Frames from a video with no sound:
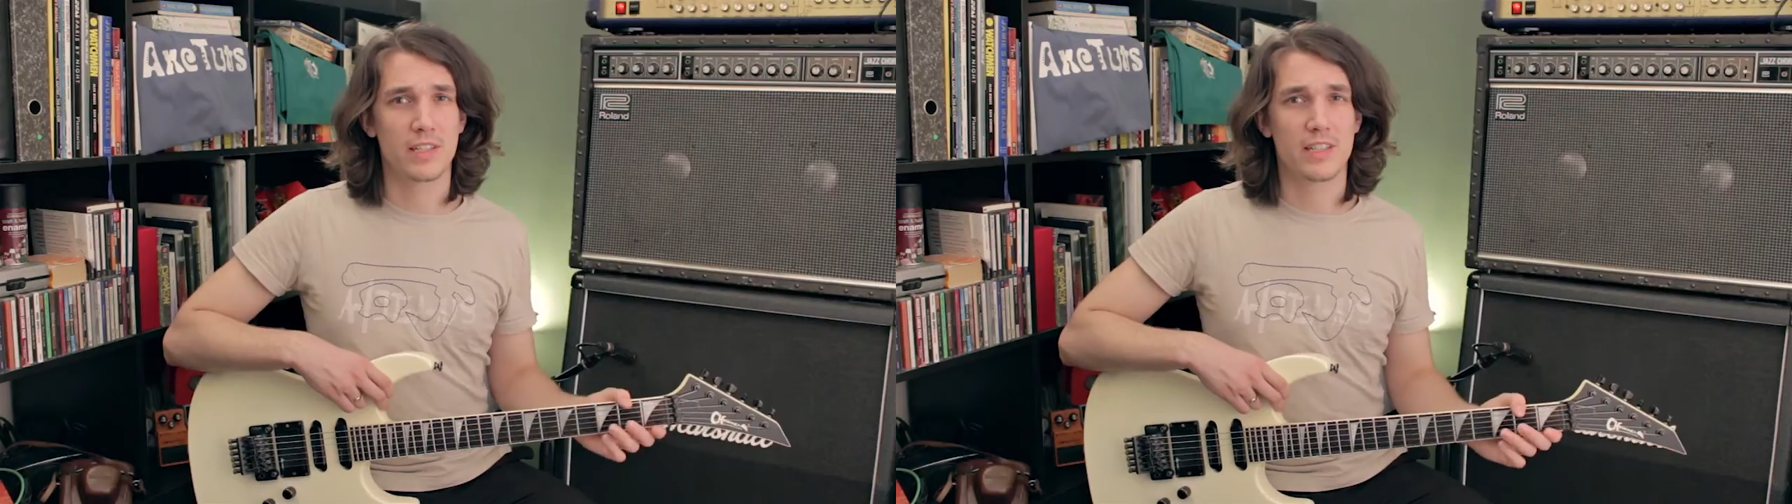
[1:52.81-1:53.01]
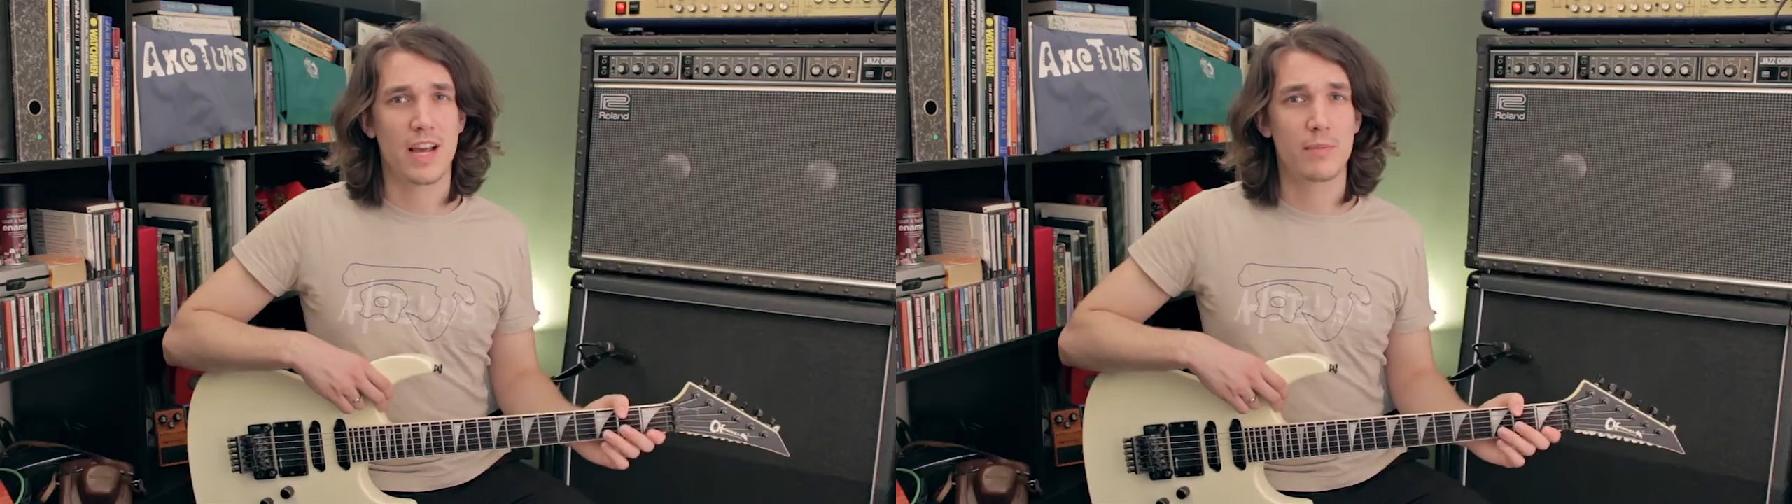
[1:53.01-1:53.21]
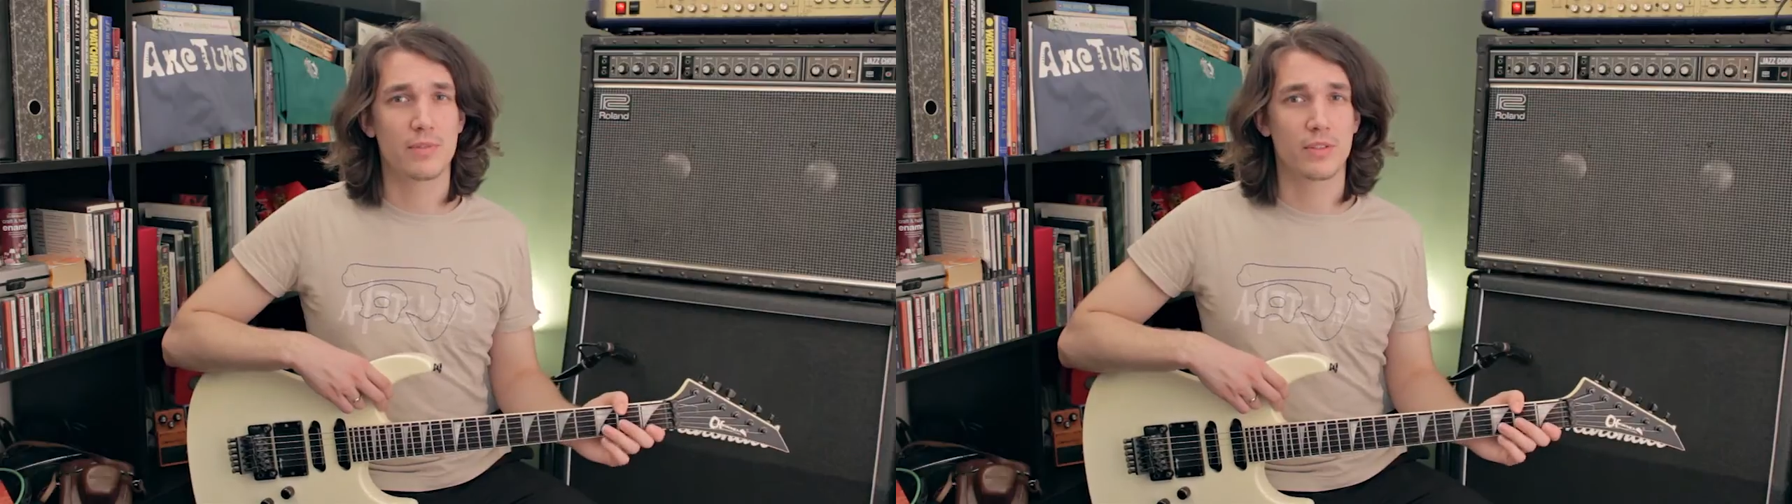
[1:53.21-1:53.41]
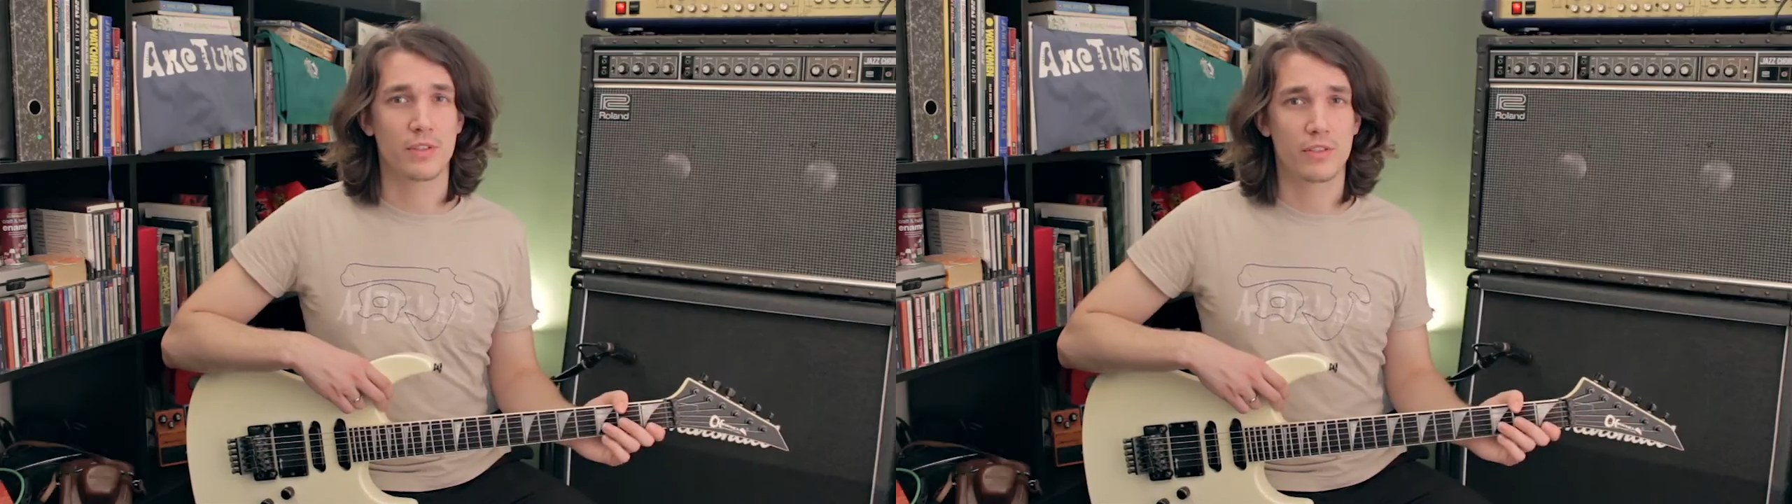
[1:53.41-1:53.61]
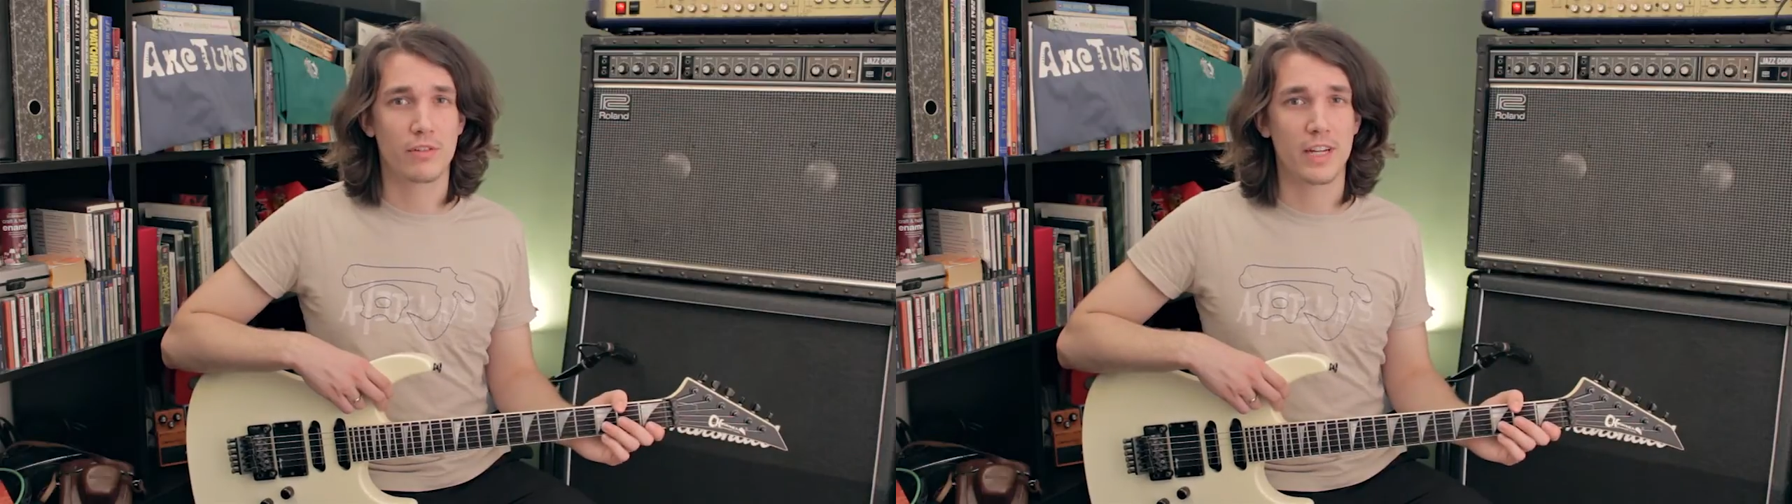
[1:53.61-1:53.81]
and tabs on the
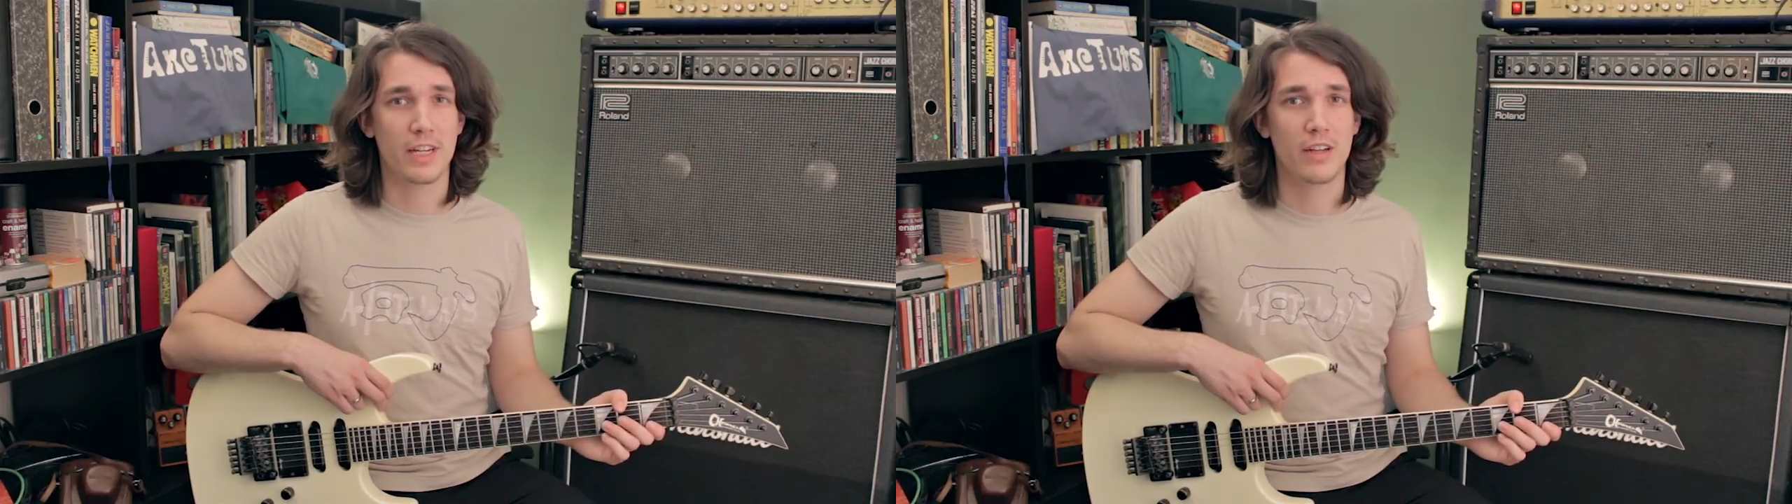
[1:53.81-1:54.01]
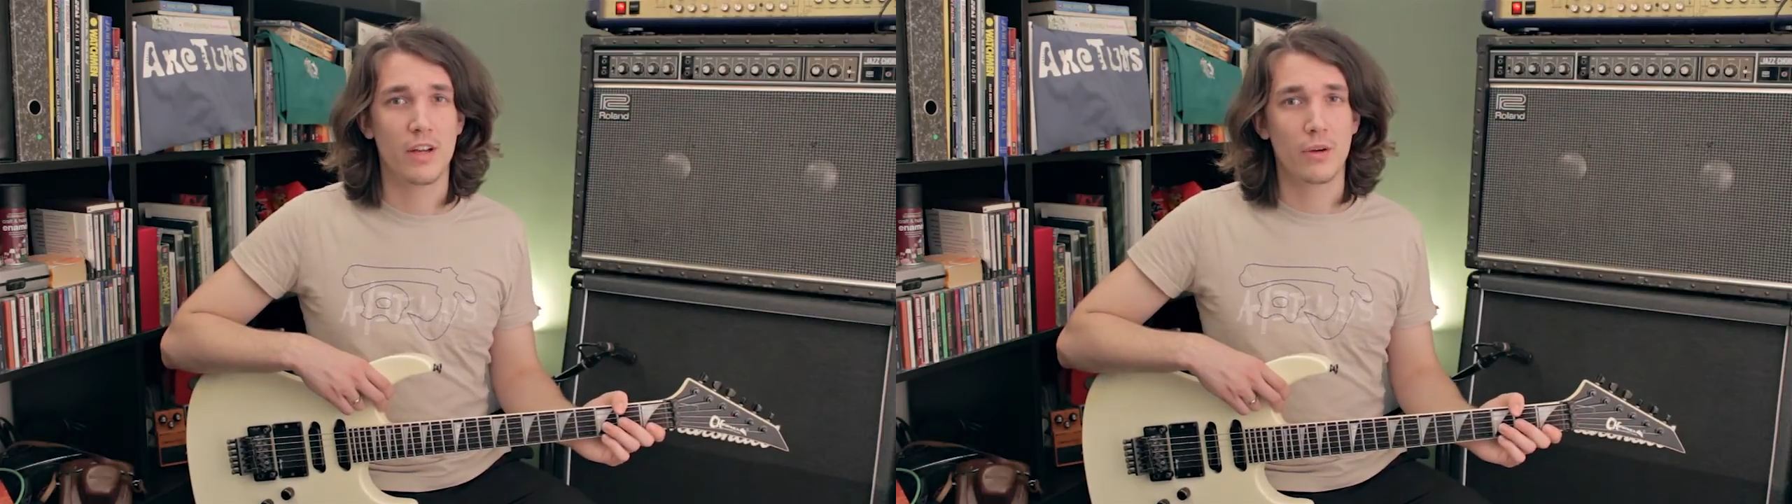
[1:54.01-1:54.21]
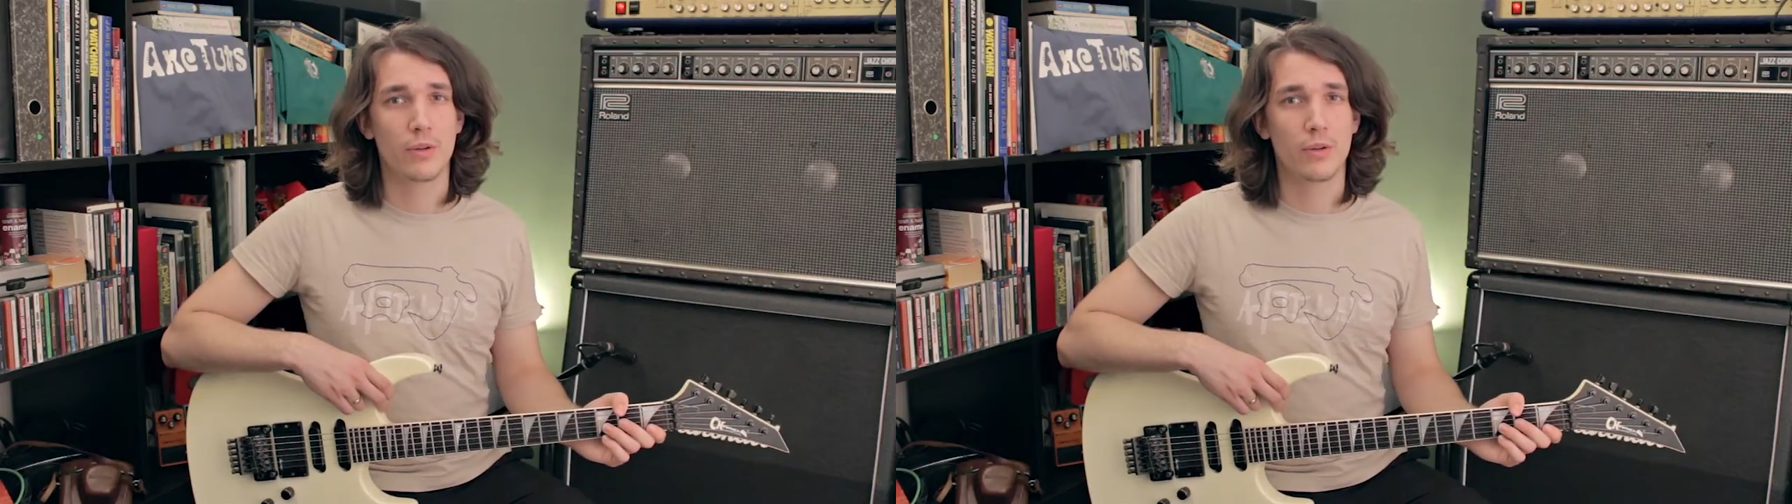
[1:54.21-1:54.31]
screen.